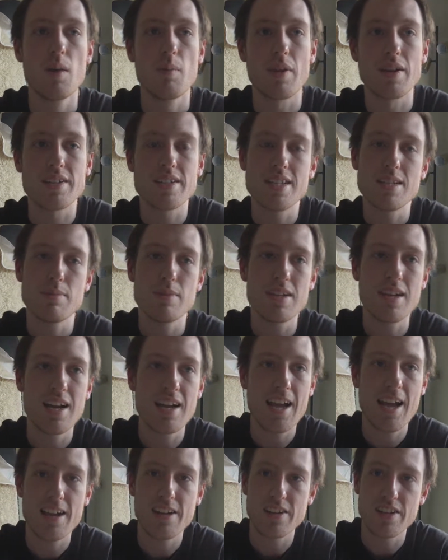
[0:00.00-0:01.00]
My team and I
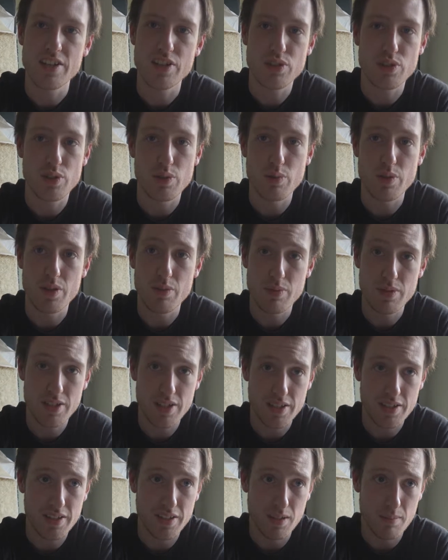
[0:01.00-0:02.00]
had an issue with a
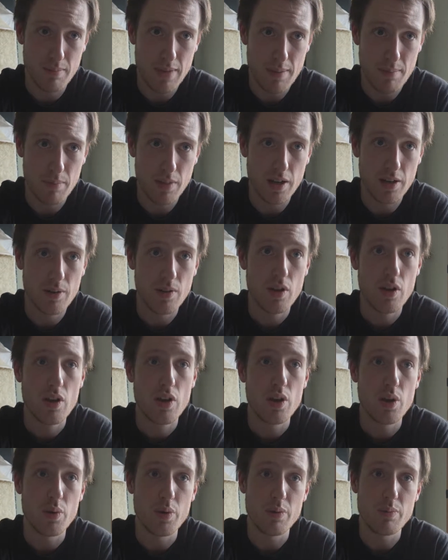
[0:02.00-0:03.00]
particular member,
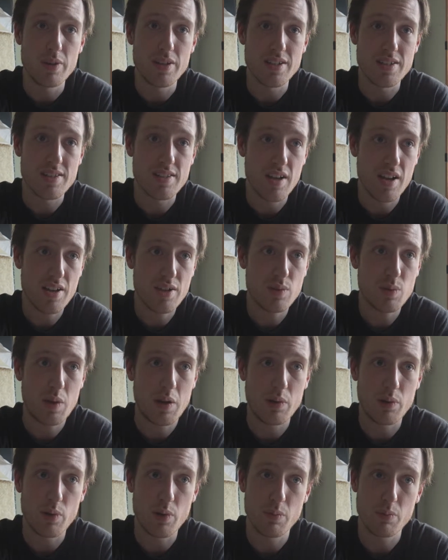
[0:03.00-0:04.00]
who had been assigned to
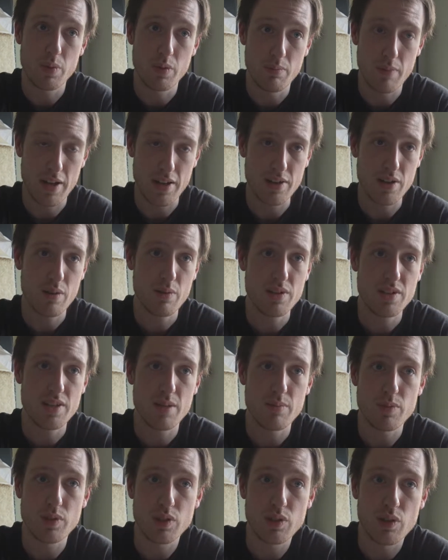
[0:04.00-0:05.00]
our group but made no
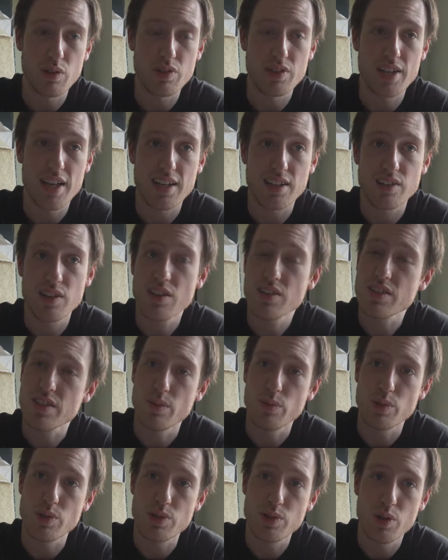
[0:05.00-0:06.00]
attempt to contact us
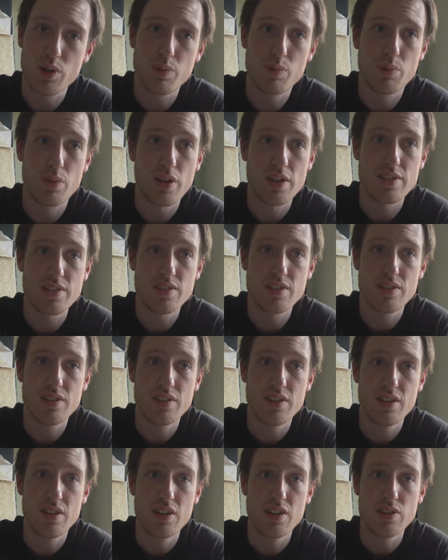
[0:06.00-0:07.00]
and was not present
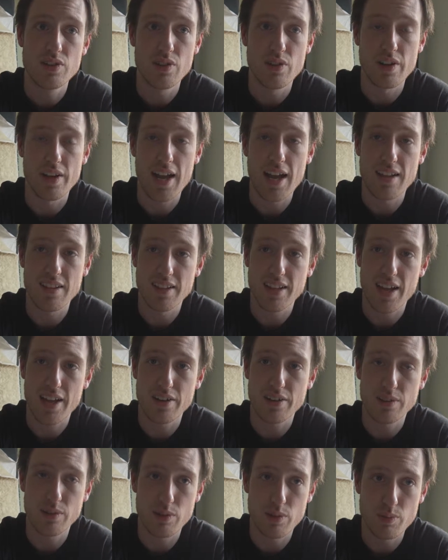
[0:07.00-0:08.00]
during
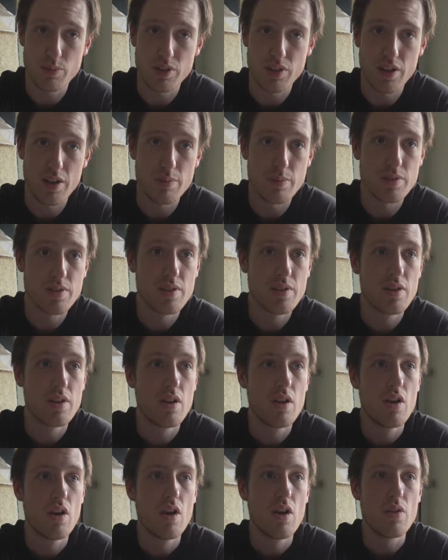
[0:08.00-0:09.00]
allocated group times.
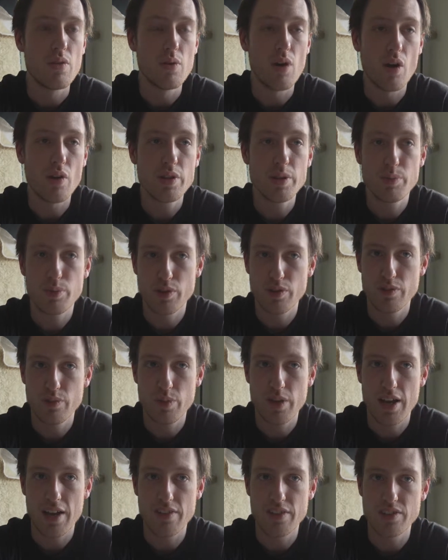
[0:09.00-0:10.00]
The only proof
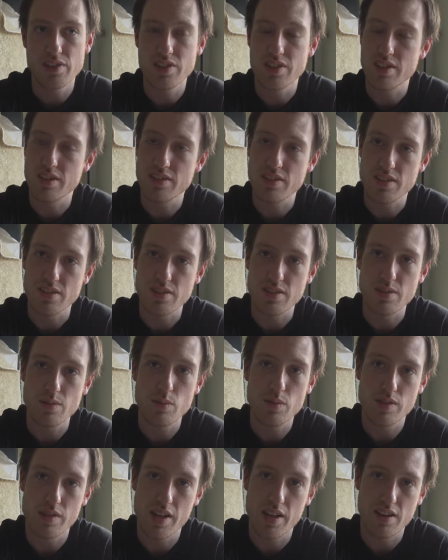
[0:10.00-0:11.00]
we had that she existed
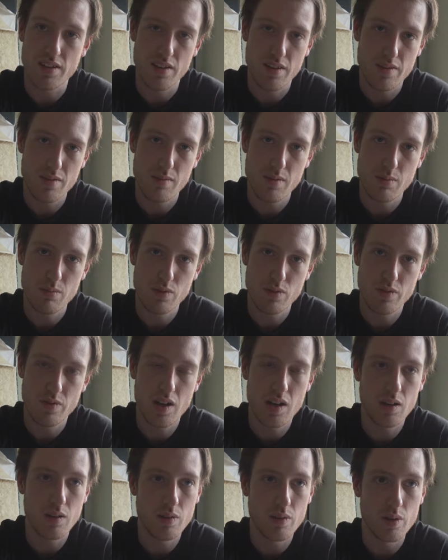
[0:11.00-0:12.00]
was that another member of
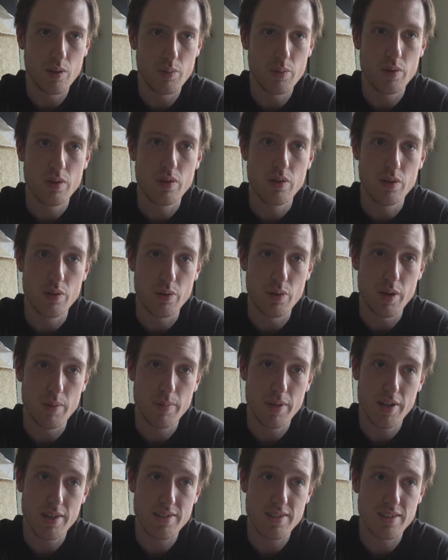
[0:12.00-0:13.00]
our group knew her
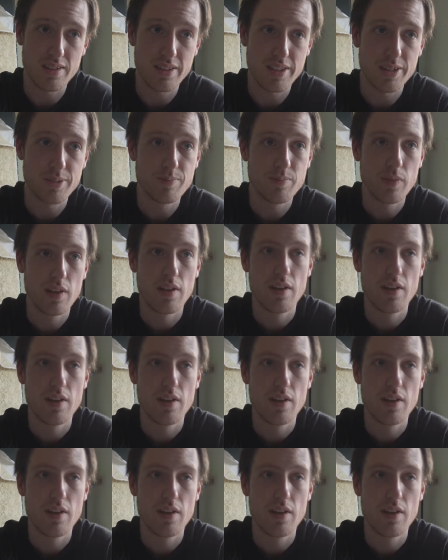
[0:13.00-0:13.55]
personally.